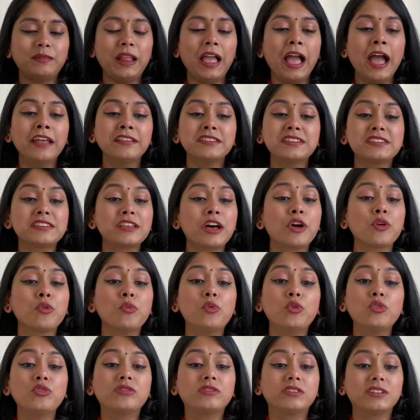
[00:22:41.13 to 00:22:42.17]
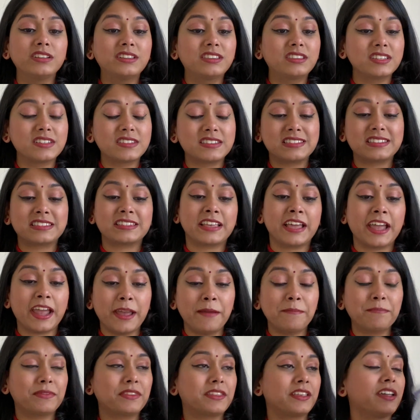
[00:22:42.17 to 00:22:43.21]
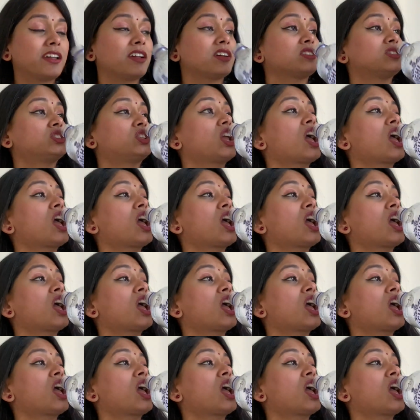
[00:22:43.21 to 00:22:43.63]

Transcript: And Sang-woo did the same thing.